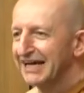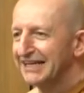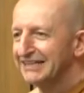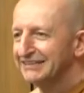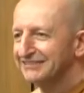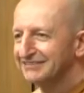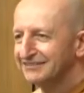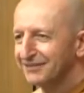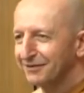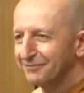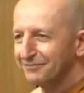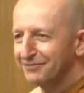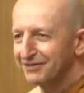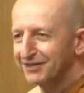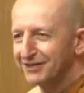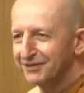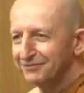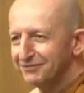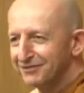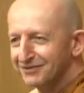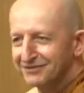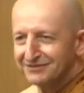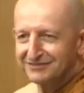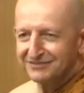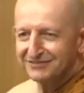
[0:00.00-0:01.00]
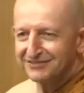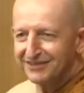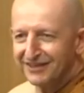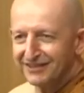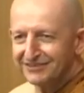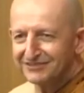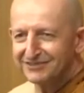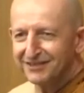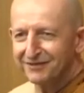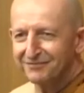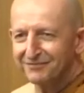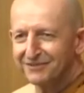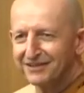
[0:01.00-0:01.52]
and somebody would
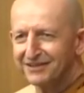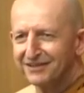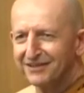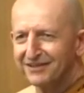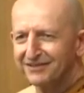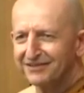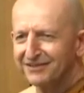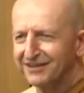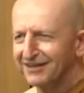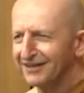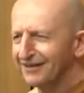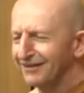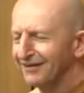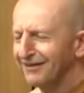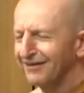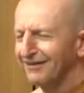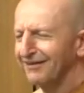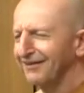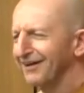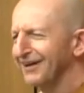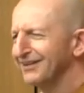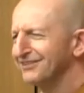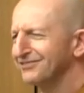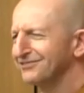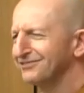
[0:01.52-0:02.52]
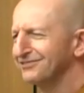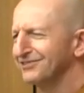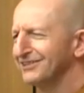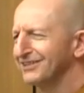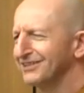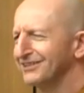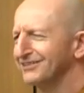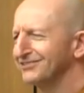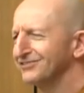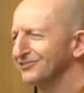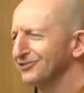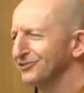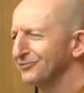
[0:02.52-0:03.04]
say something, and you think, that's
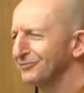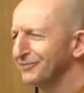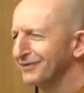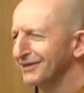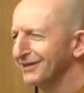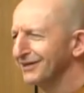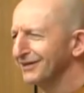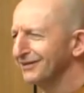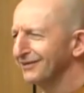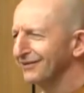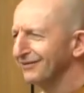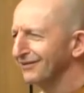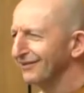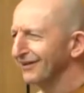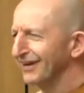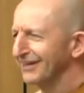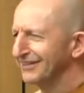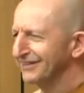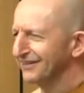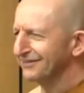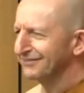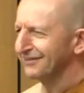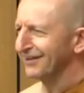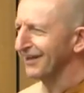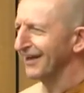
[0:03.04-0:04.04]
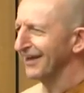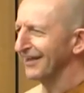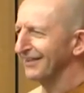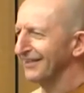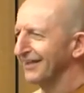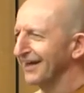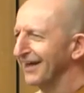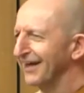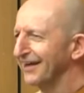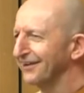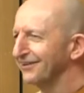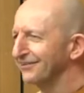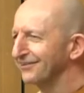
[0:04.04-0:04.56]
really stupid, or I don't like
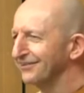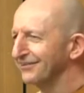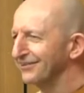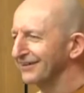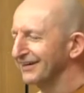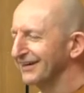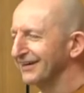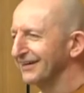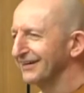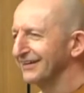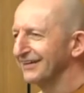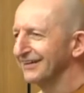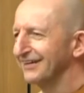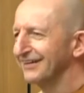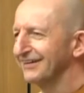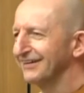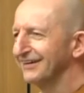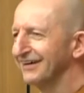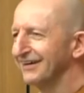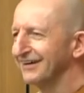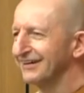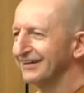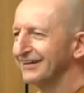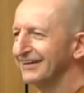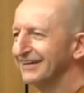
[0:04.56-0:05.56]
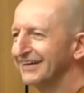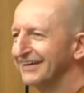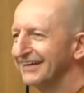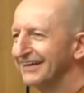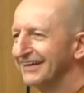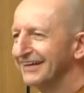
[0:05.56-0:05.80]
that, or uh,